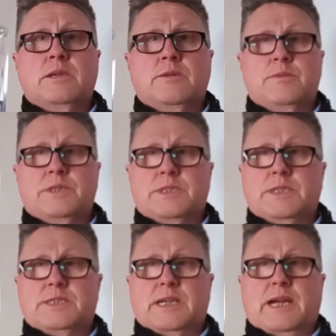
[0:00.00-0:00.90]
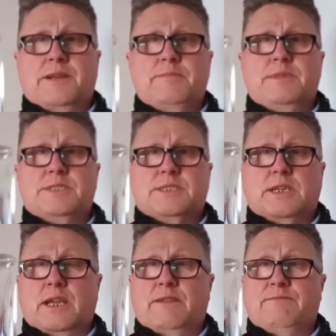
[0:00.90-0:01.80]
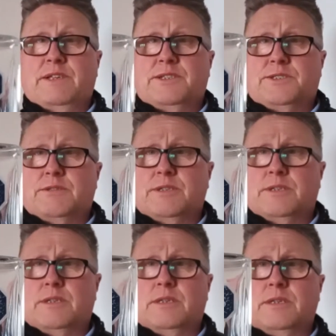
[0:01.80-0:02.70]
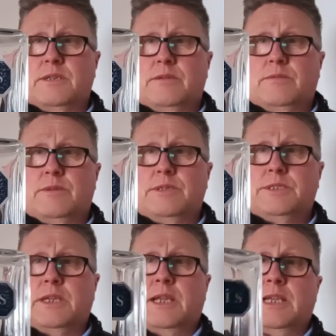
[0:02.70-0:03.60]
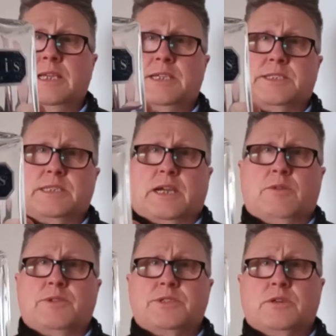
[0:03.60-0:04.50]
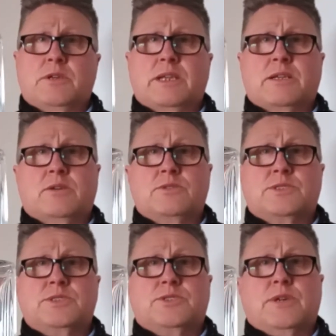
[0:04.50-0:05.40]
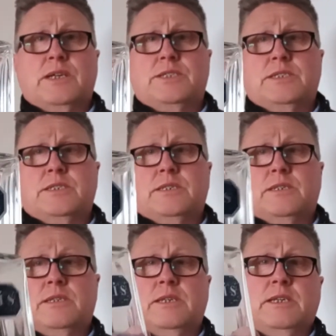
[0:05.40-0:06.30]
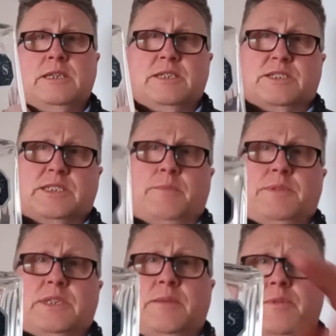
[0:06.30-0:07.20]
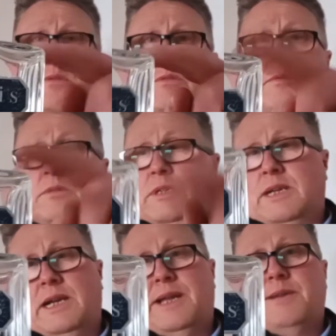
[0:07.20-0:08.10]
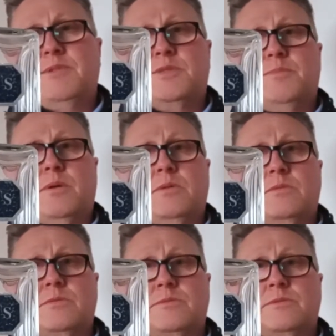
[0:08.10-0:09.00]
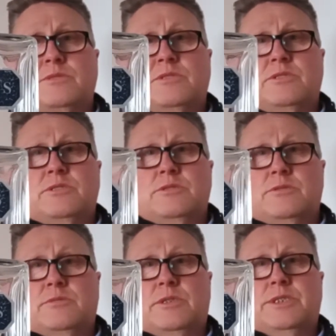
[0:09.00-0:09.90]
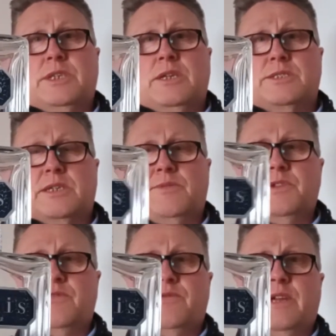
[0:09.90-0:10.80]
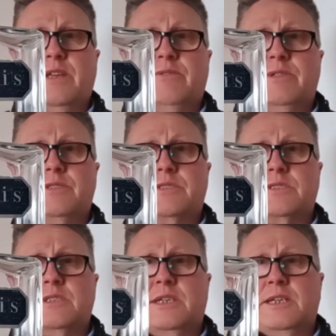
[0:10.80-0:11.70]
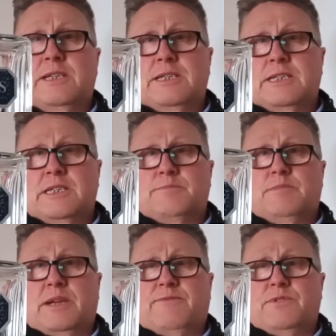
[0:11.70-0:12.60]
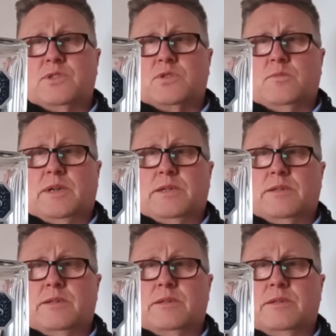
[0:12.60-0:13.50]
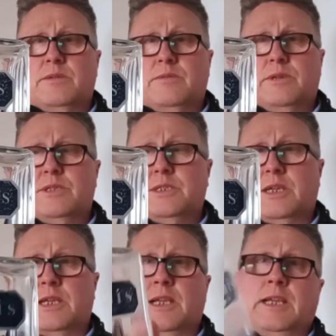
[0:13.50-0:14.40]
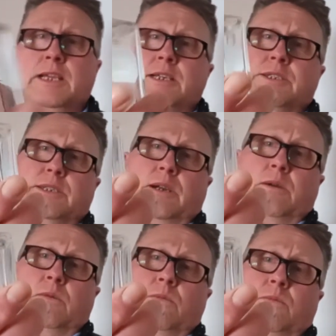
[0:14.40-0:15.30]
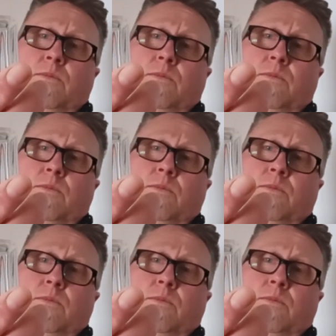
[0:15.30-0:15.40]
which is Aramis Adventurer, right? It's an autotonic concentration. It's typical Aramis bottle, right? So this fragrance is made for the summer, right? So